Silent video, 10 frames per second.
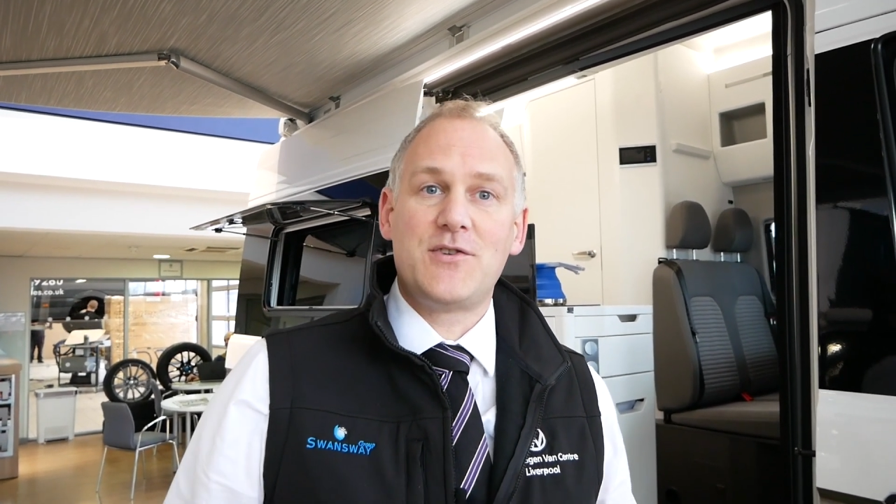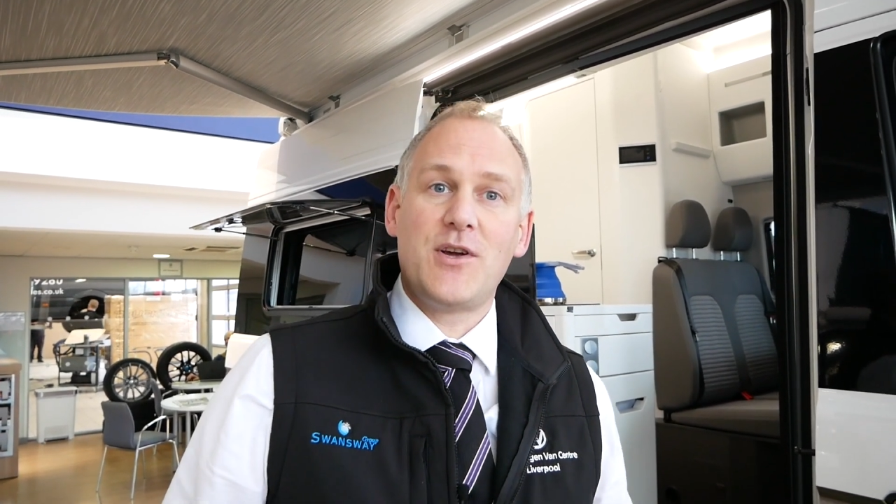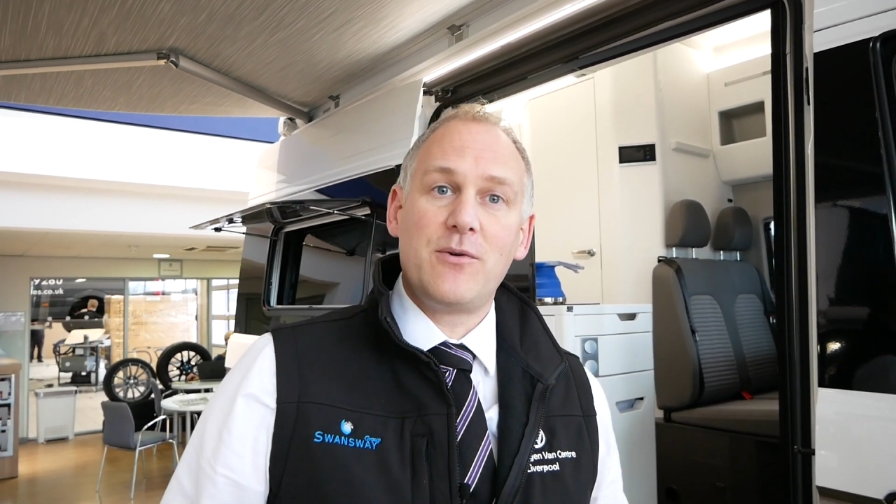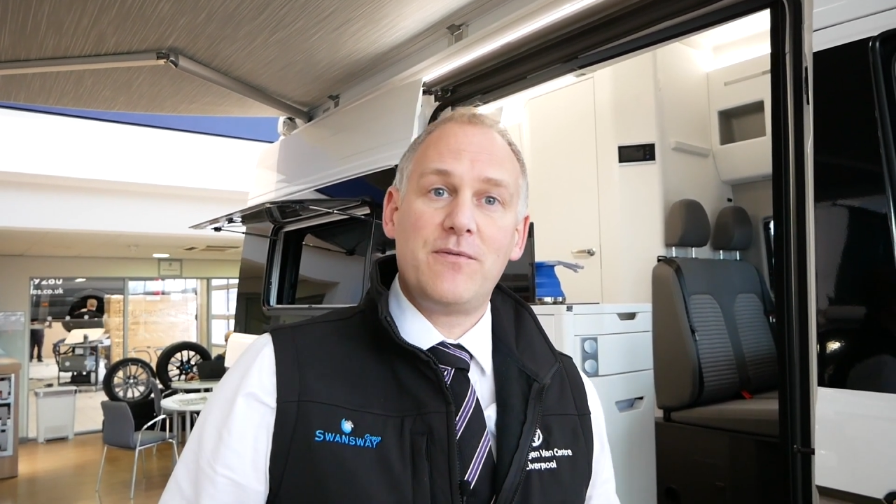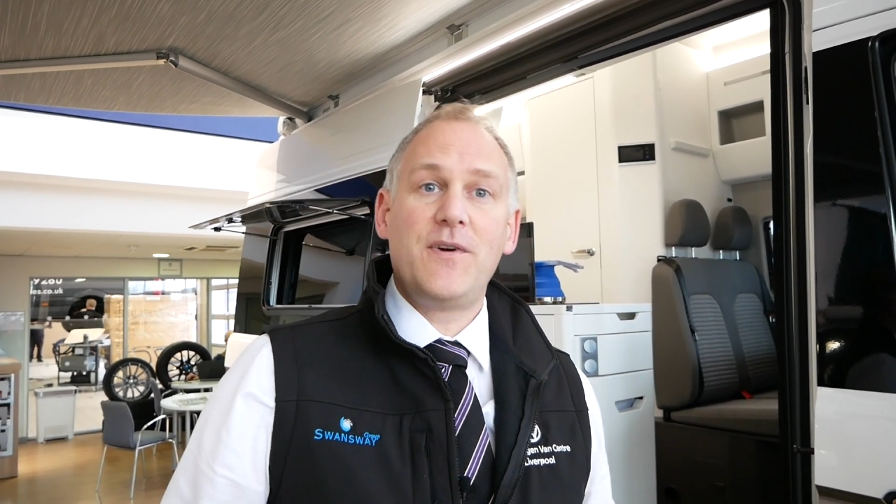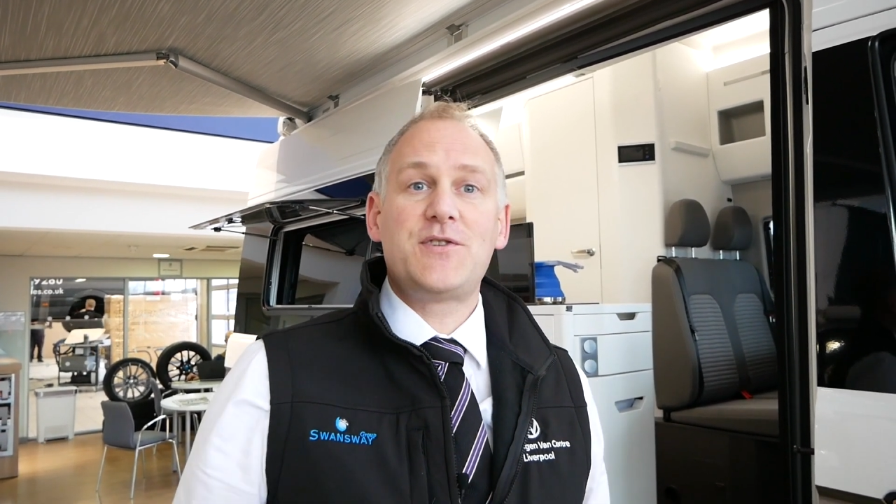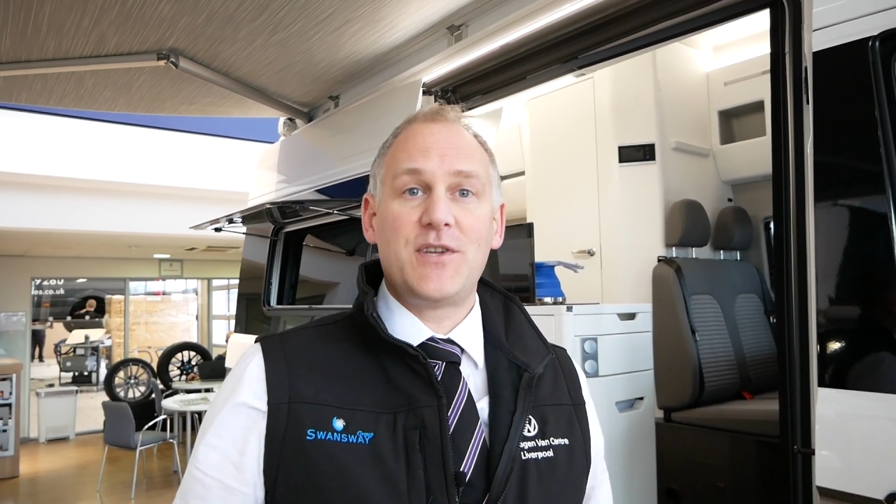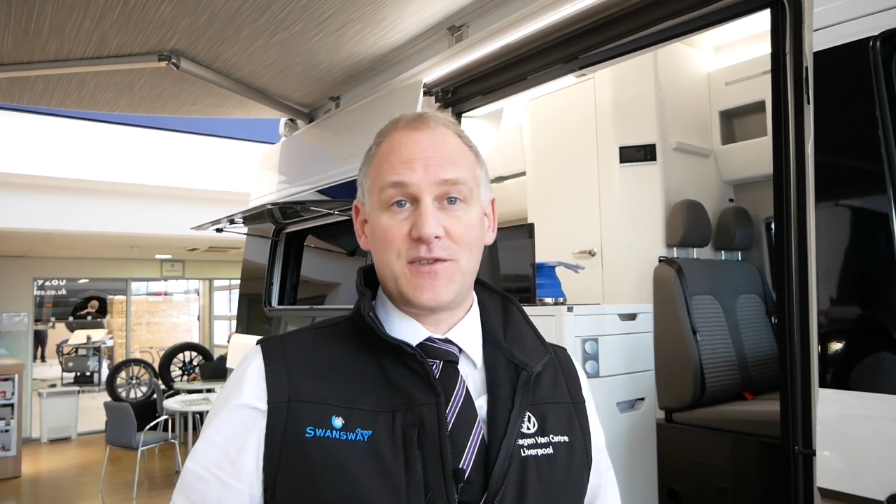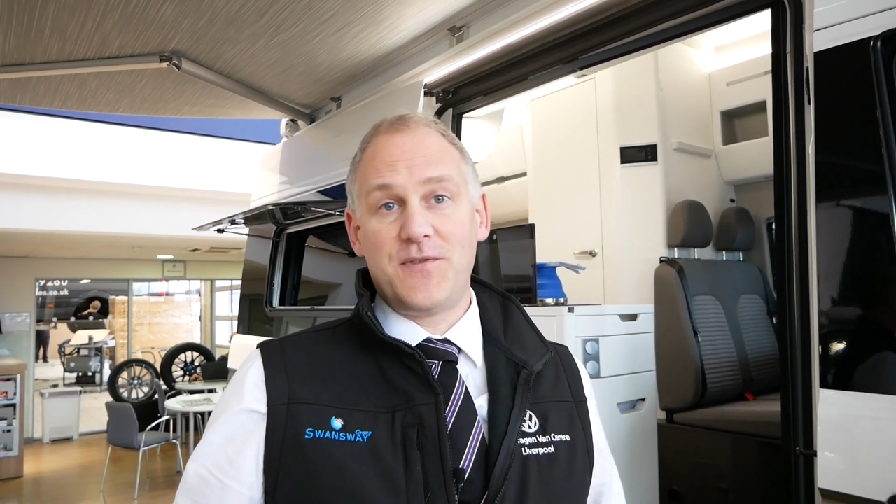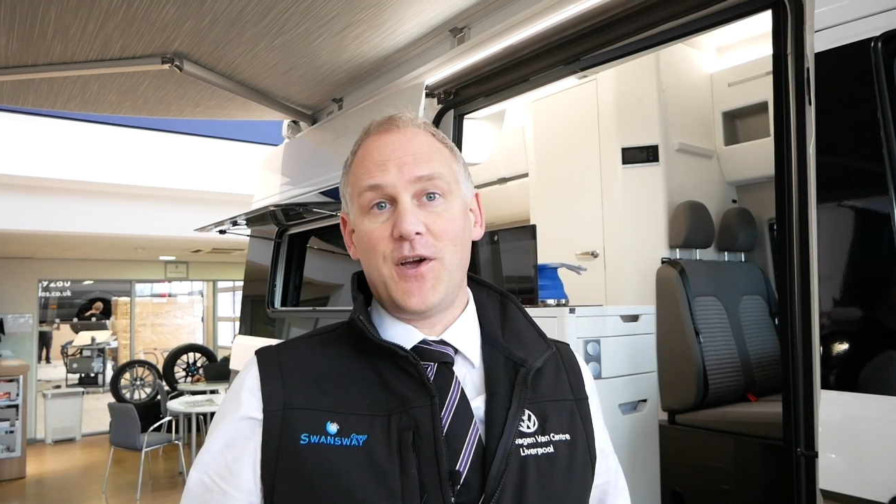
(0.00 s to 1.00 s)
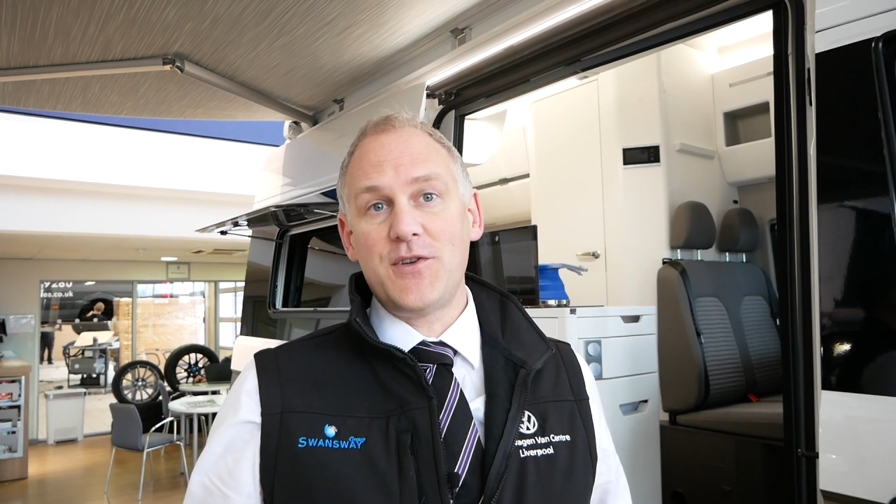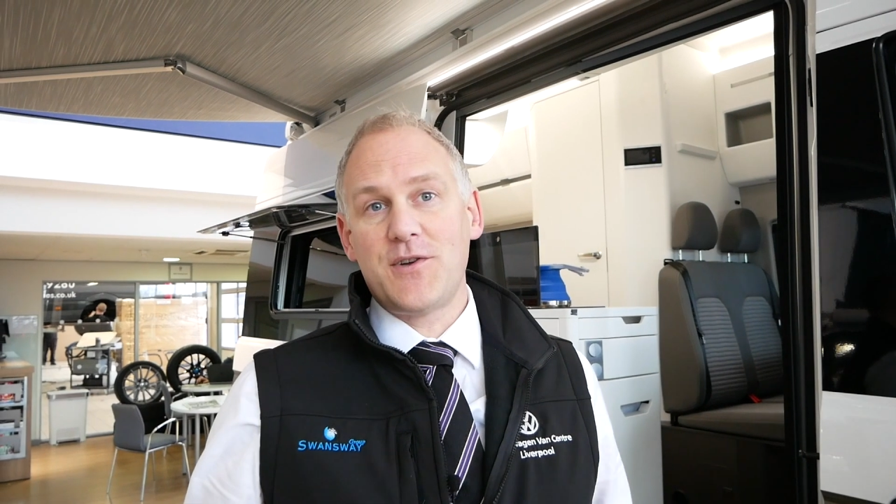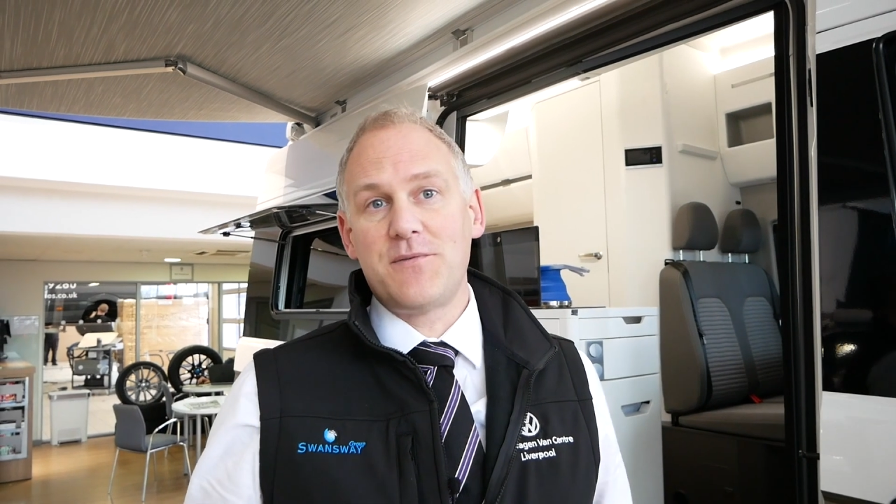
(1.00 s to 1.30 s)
So first things first,